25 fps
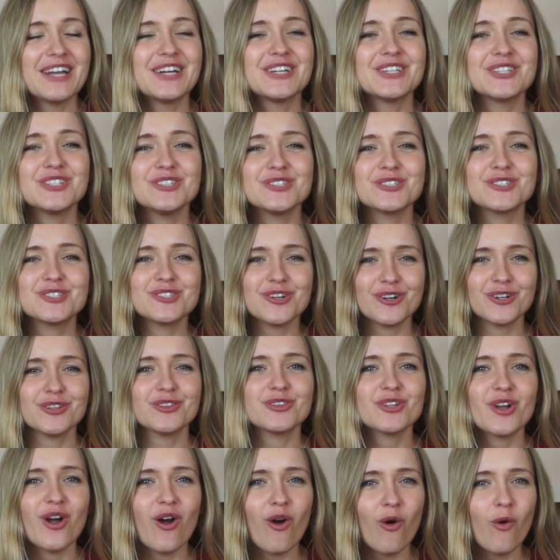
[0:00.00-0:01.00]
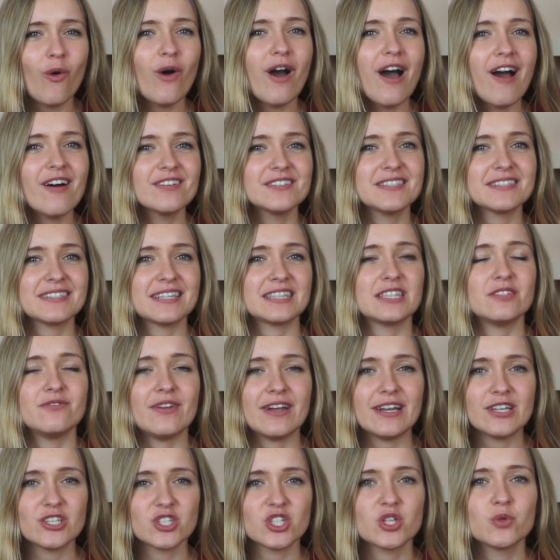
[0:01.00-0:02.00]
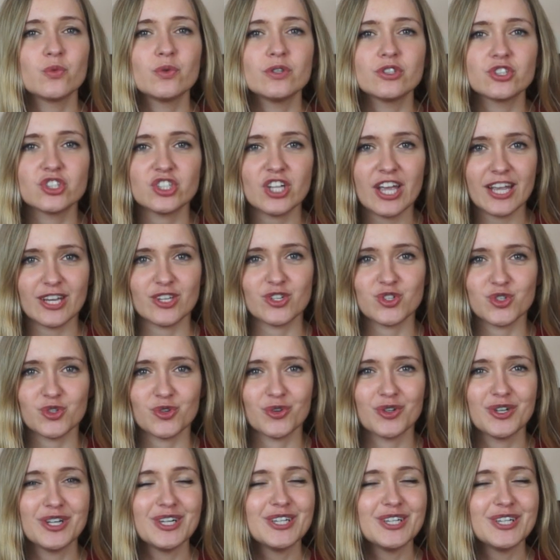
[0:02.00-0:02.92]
You don't know how this adventure will change you.